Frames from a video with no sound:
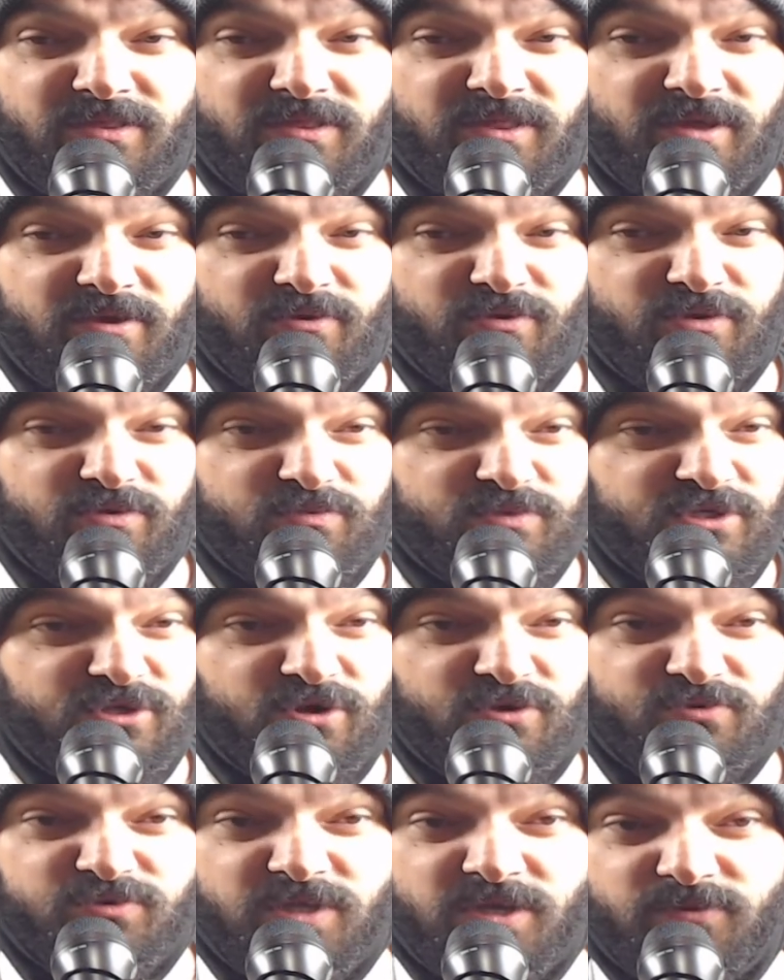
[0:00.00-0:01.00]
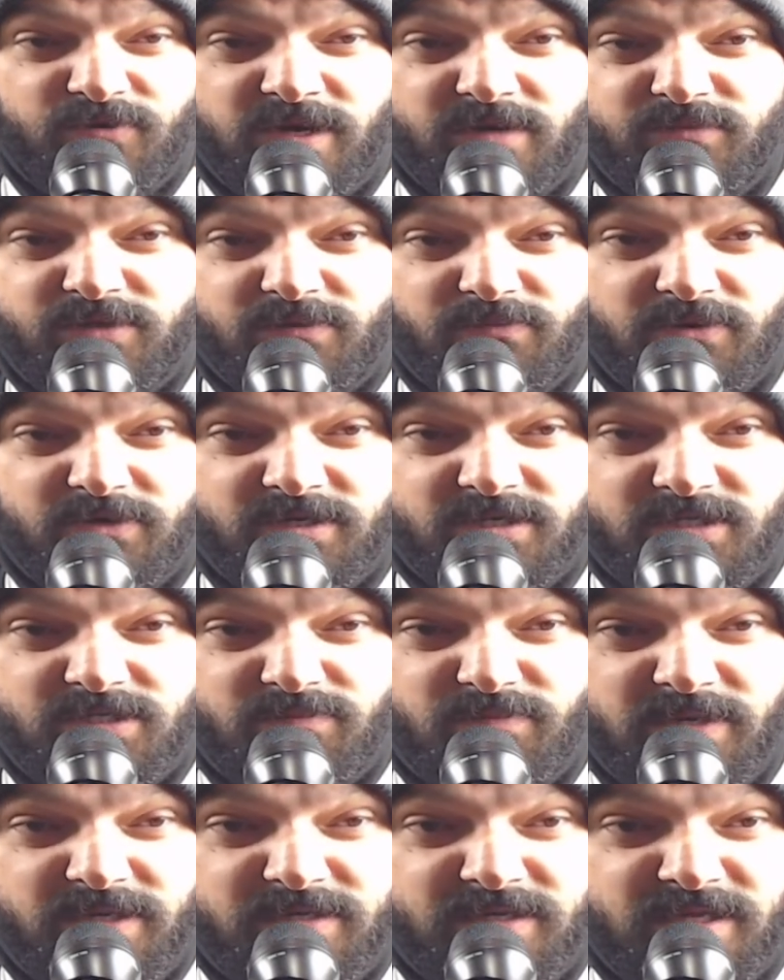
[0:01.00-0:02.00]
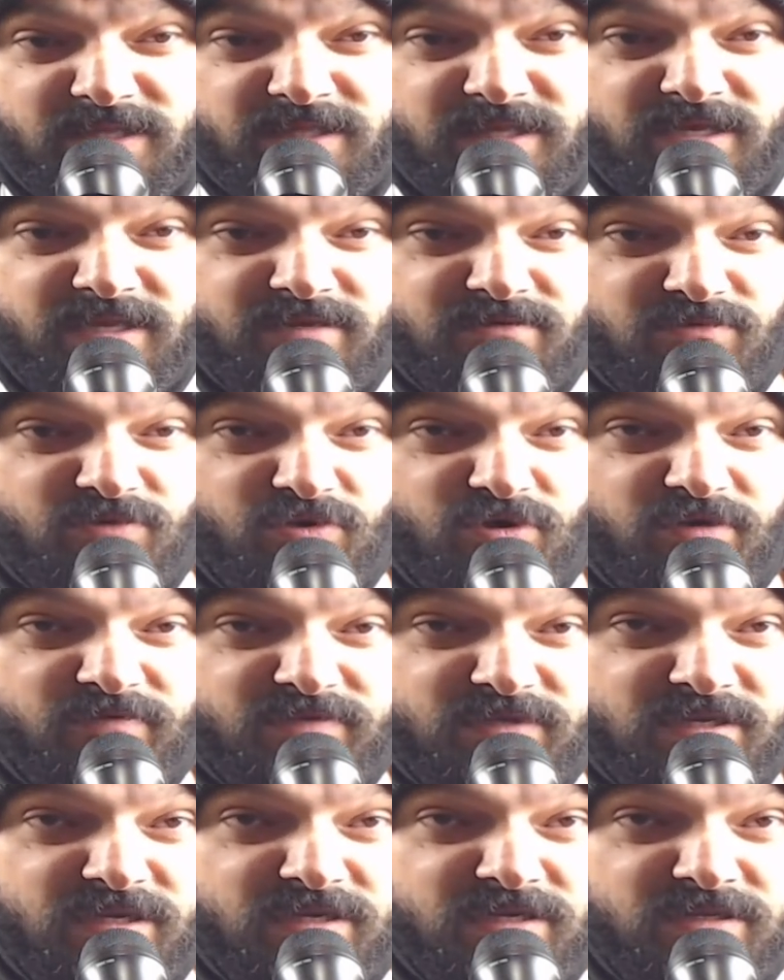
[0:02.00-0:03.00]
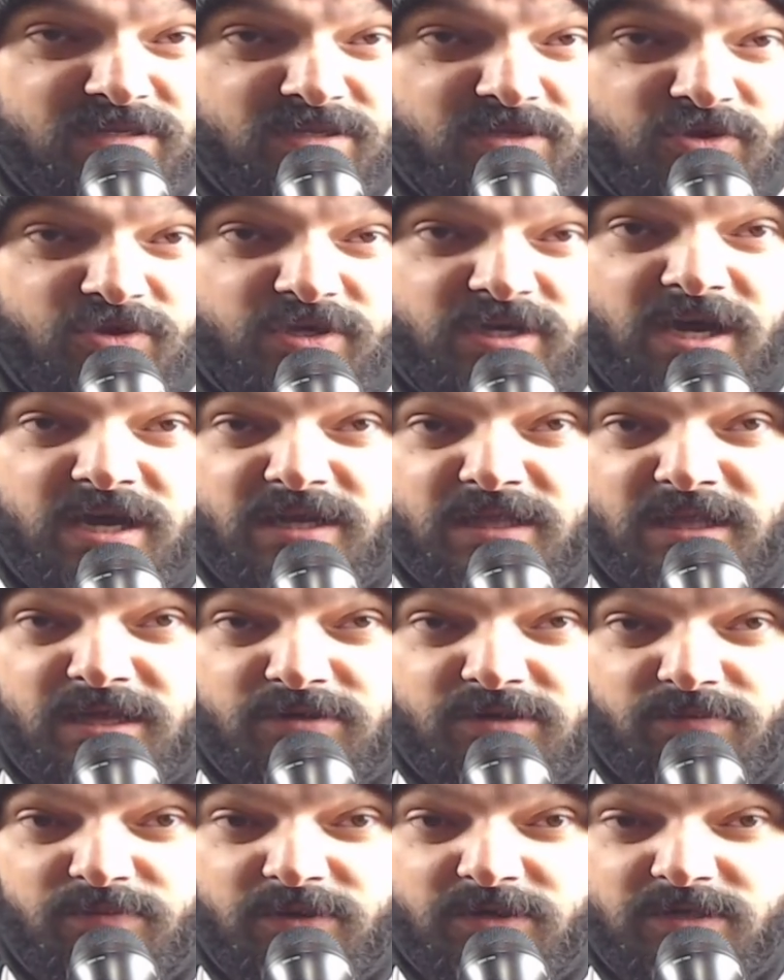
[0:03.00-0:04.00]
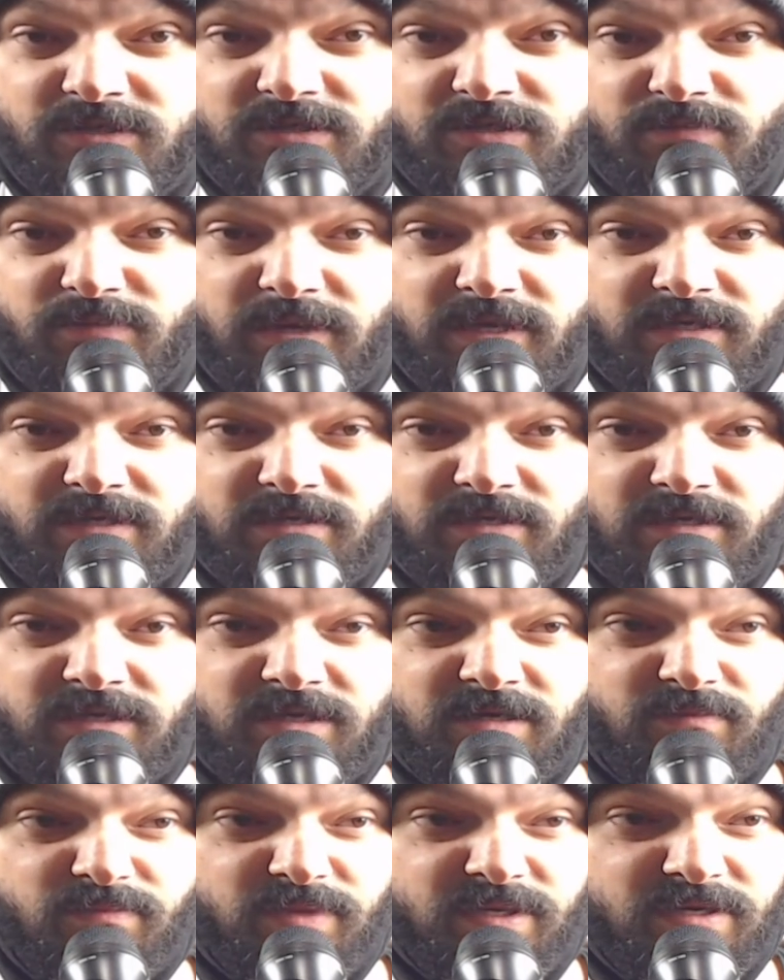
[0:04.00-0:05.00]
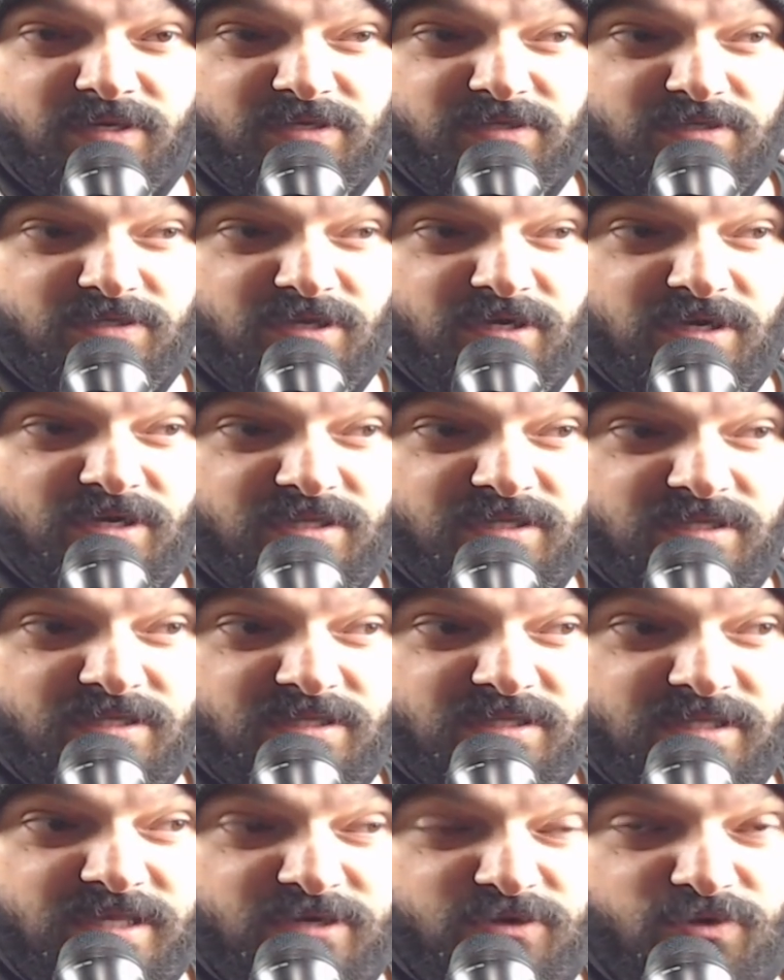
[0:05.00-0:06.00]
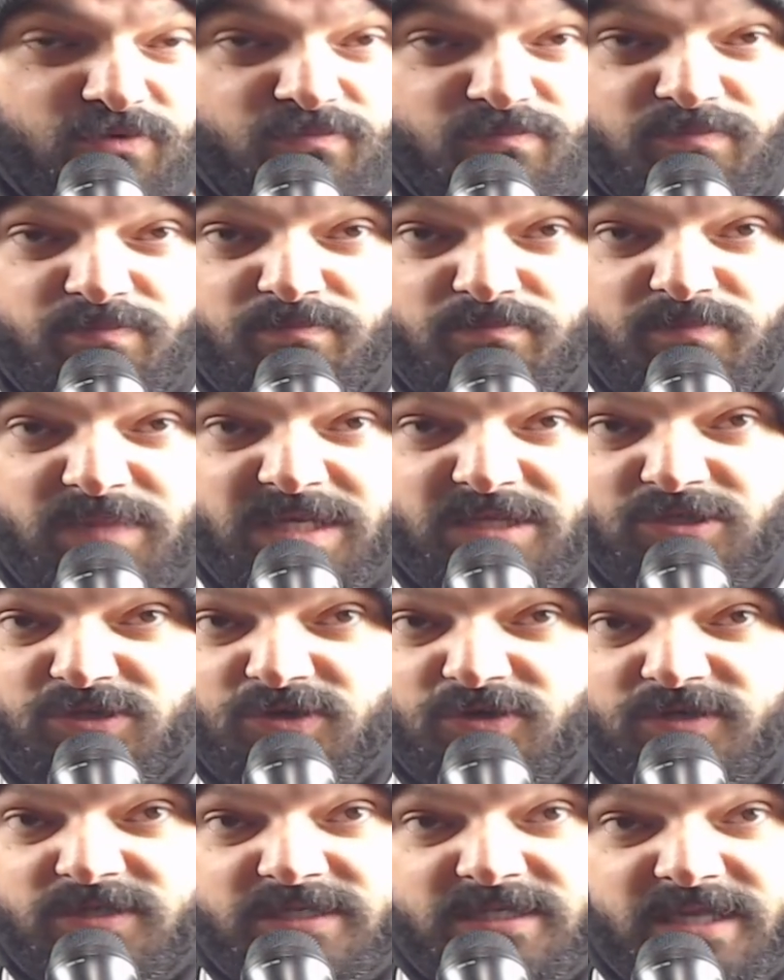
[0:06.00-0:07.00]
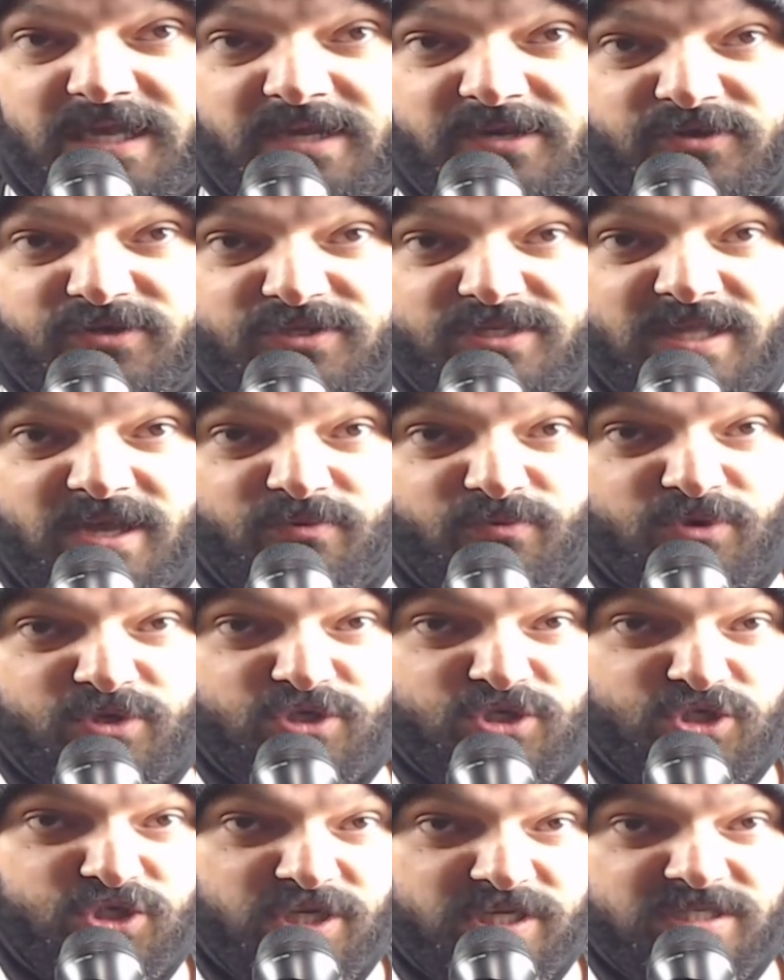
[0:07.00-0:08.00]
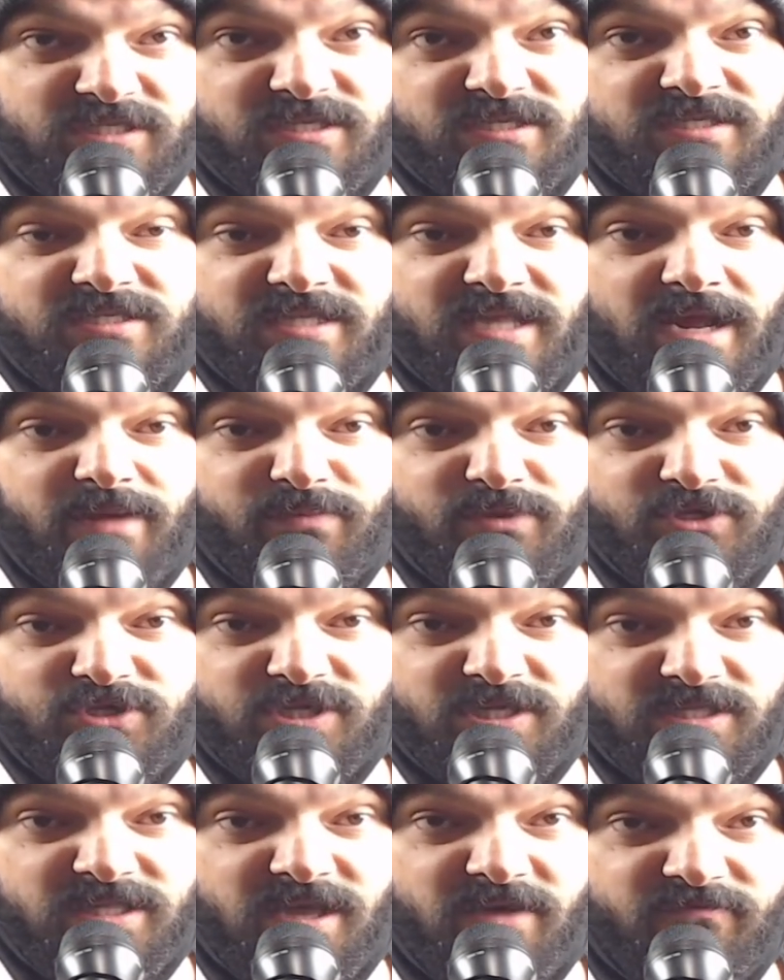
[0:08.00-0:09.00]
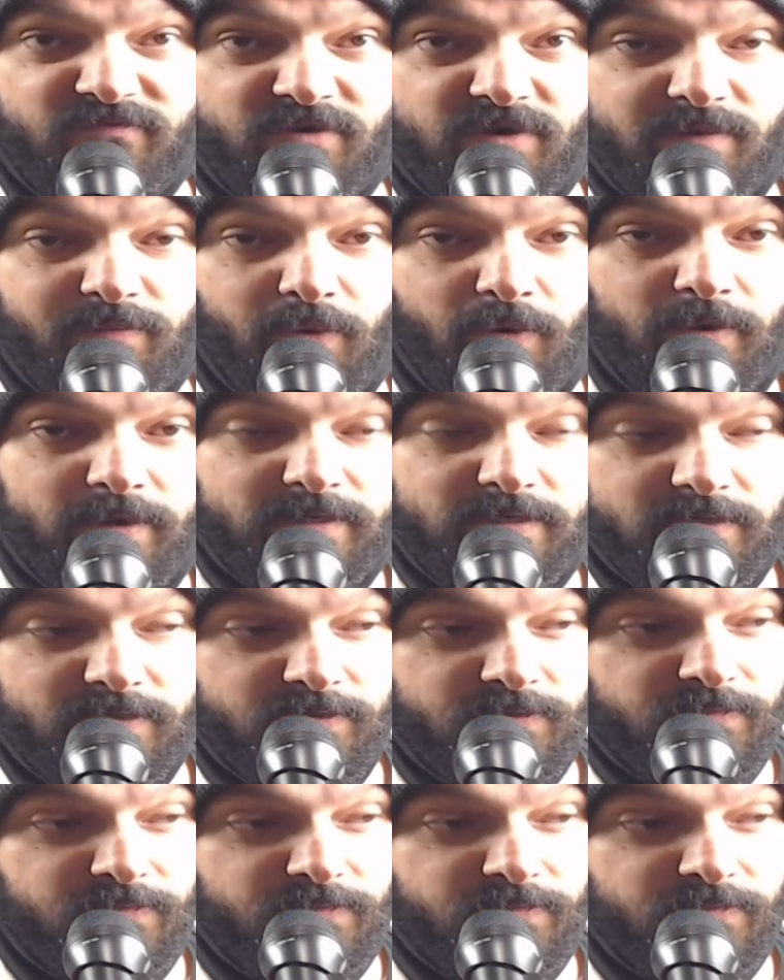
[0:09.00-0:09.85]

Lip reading: They were, you know, they were able to participate, and then all of a sudden, they're not allowed to participate because they don't meet certain standards that were just established at that very point.